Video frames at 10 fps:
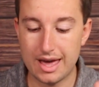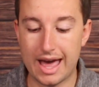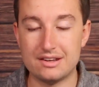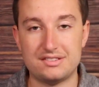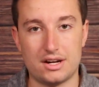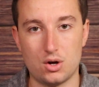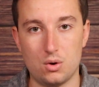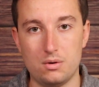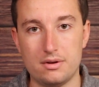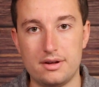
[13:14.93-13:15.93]
and set a
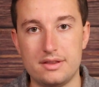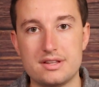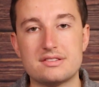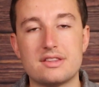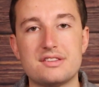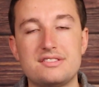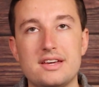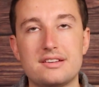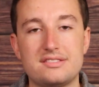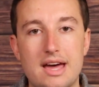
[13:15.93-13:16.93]
goal. These are the
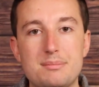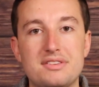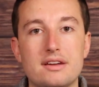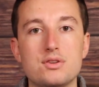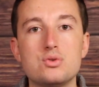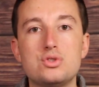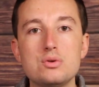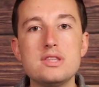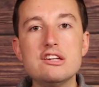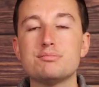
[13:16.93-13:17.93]
6 steps that if you
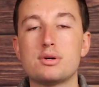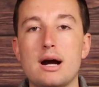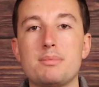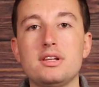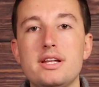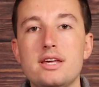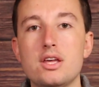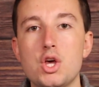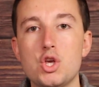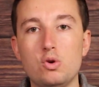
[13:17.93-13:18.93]
do these properly,
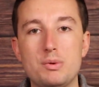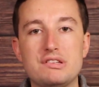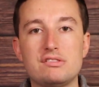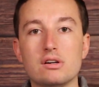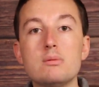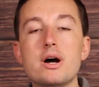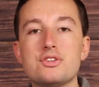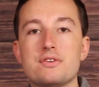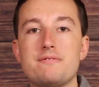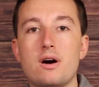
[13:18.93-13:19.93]
you will be so
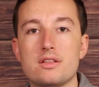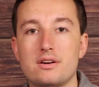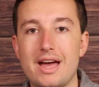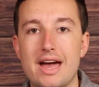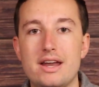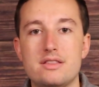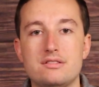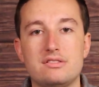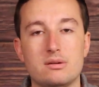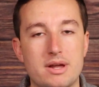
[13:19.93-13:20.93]
much farther ahead
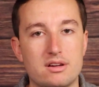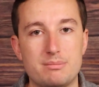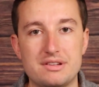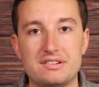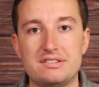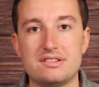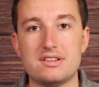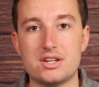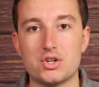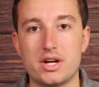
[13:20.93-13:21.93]
than so many other businesses
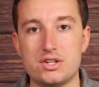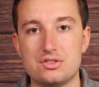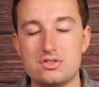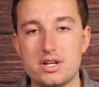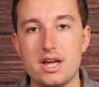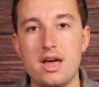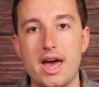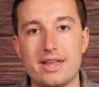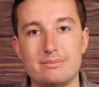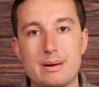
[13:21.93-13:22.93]
in your industry, and
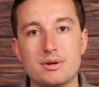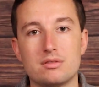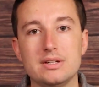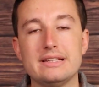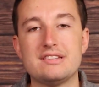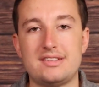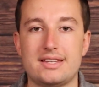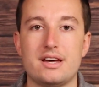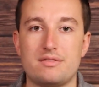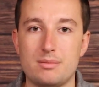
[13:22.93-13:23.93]
you'll be able to really
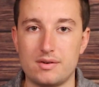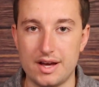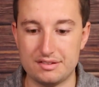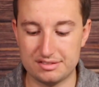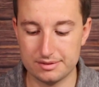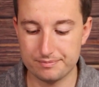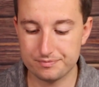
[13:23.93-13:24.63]
stand out from the rest.